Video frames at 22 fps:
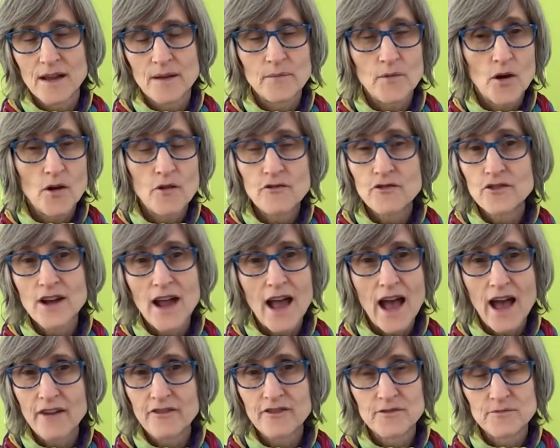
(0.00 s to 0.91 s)
Over a
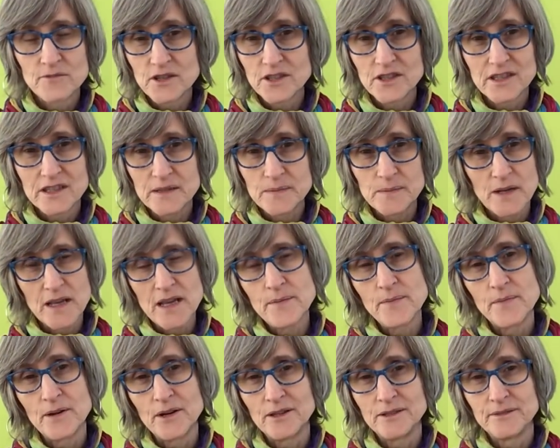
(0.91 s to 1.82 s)
half a million
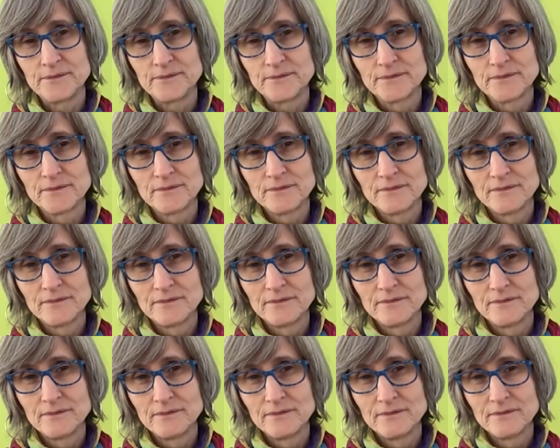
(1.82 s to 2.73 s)
people.
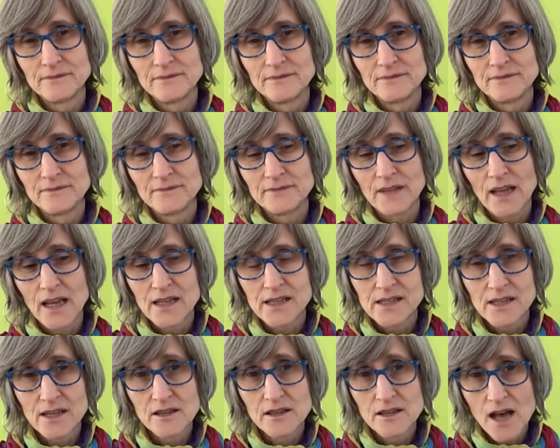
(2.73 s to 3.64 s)
It's
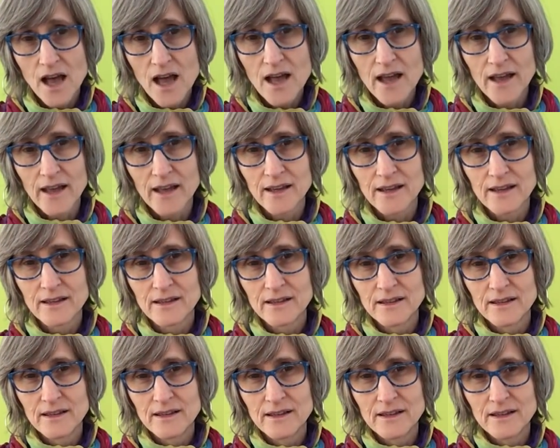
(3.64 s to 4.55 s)
a lie.
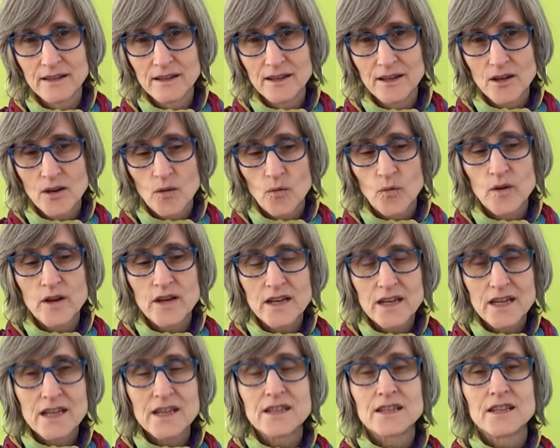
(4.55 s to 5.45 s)
We
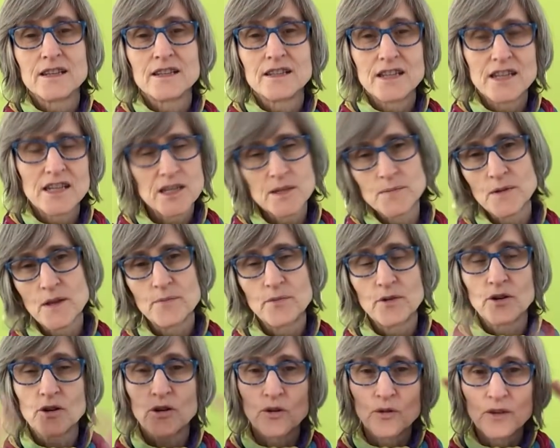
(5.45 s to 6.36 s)
need to teach people
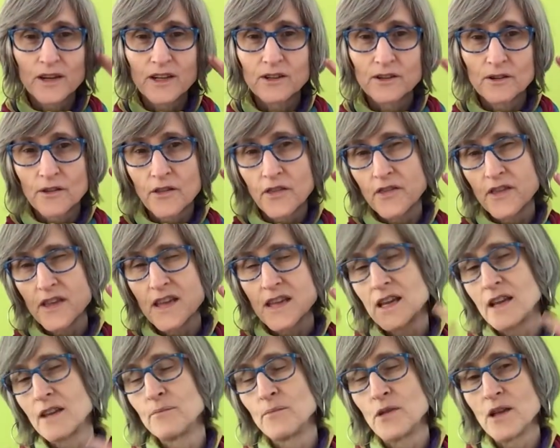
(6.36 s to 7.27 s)
critical
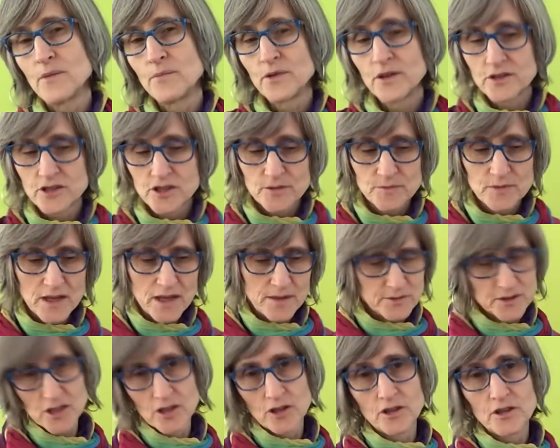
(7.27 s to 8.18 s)
thinking. People should be
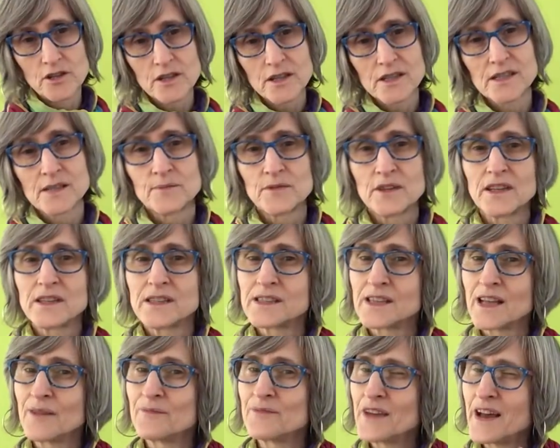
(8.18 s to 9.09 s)
able to look at something and
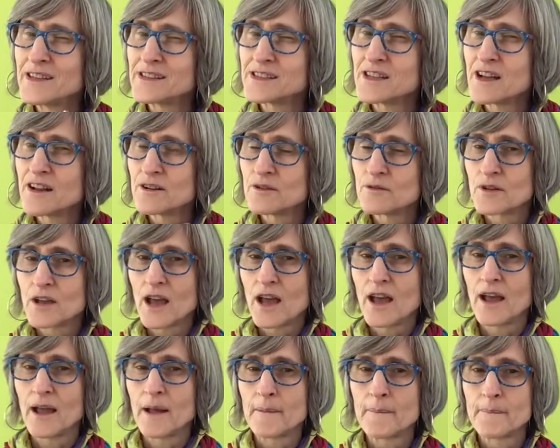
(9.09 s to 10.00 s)
say, that's not
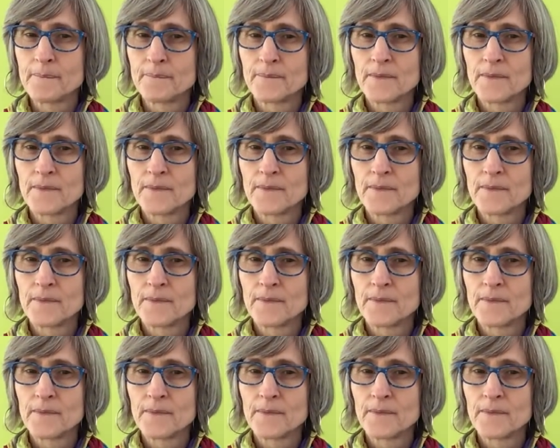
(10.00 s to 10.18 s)
okay.